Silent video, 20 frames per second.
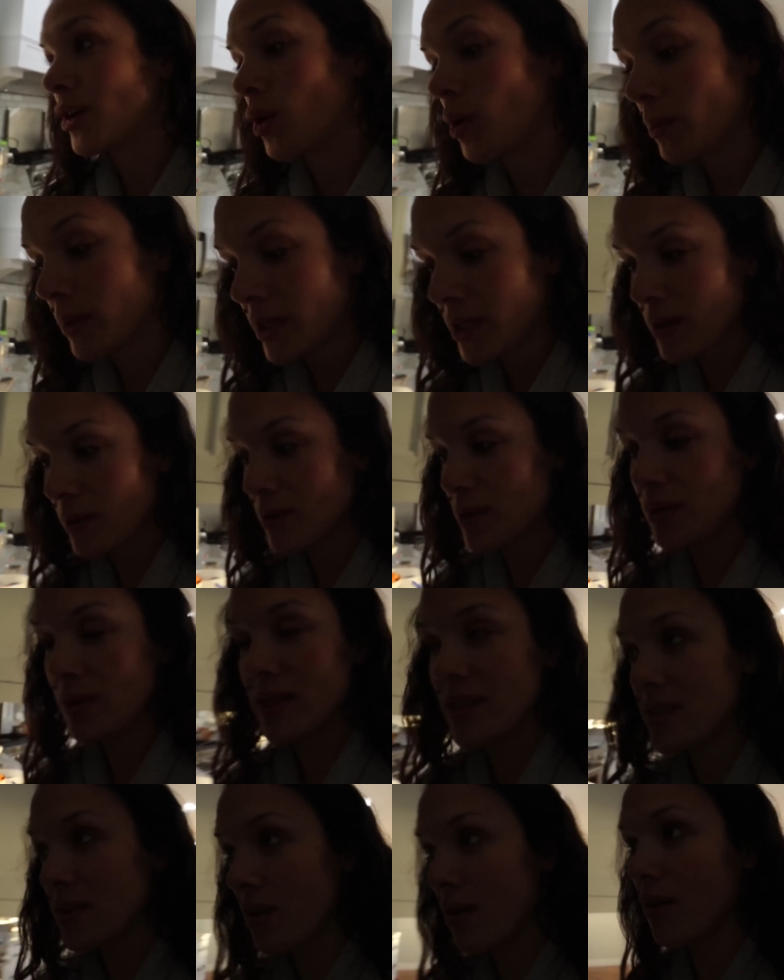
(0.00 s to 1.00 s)
normally don't do
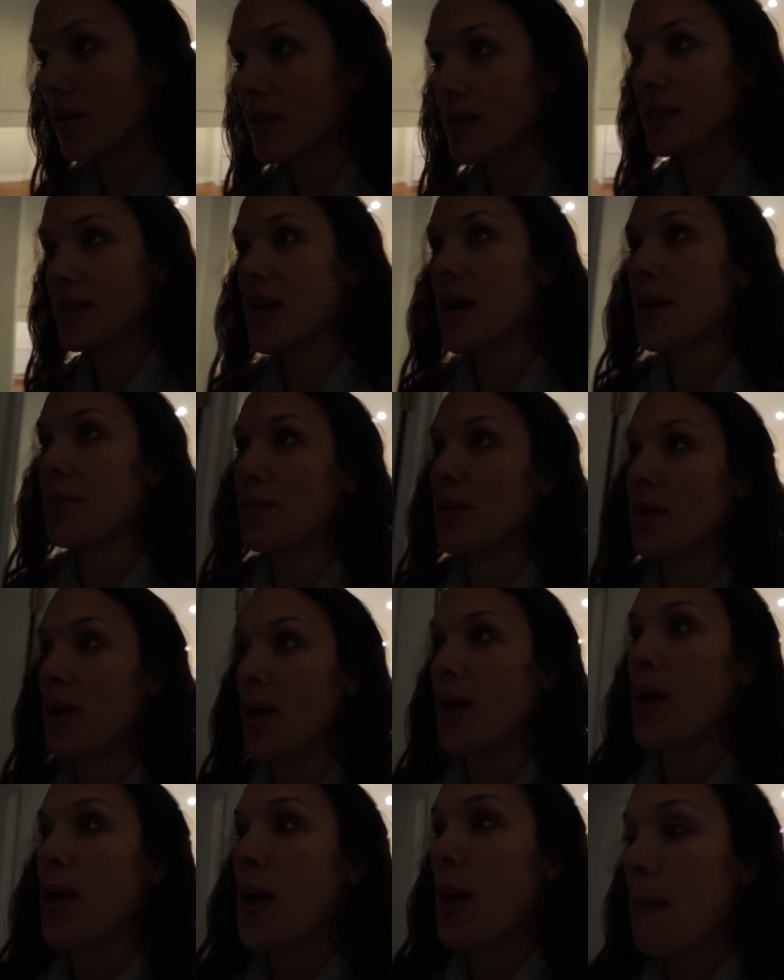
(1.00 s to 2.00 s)
this all the time.
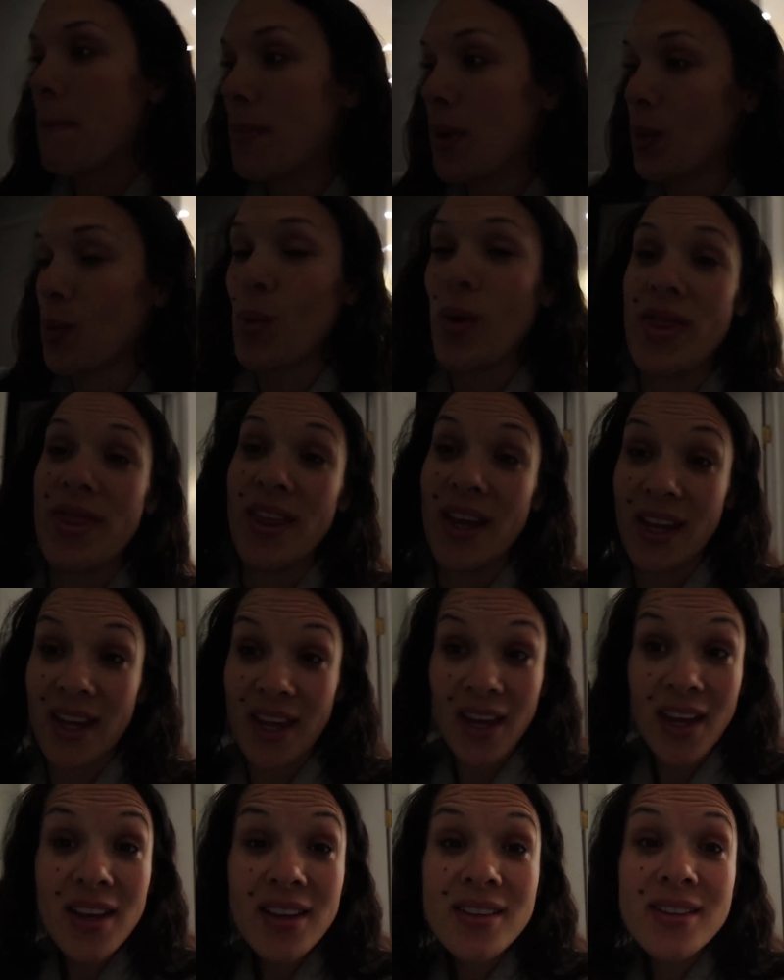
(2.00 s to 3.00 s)
But when the
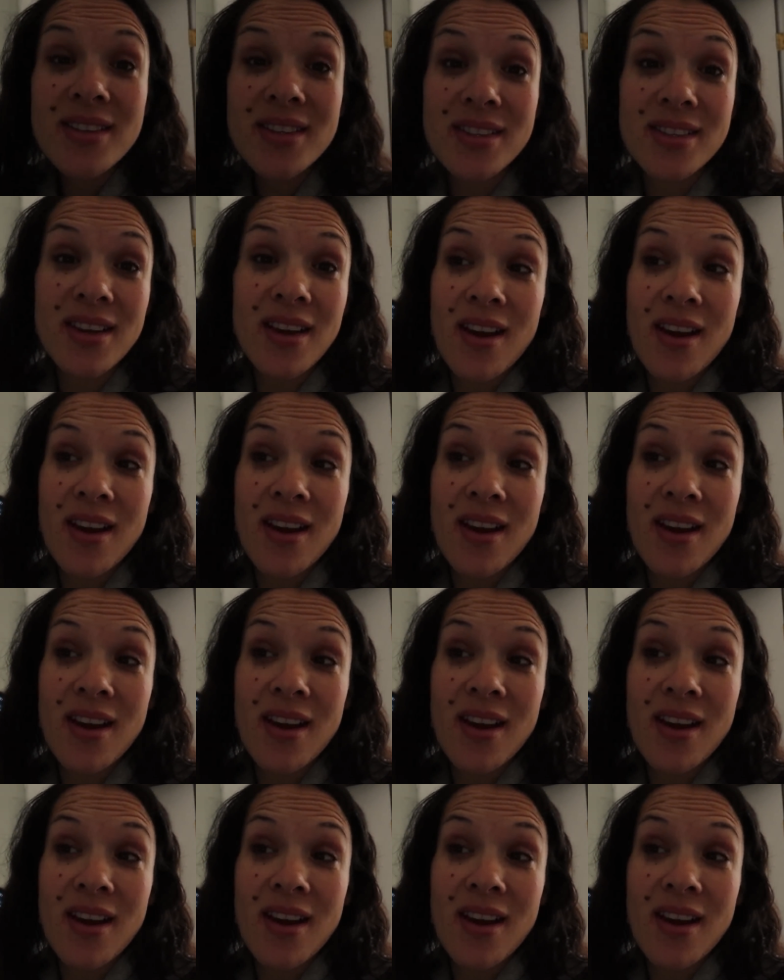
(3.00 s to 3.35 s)
kids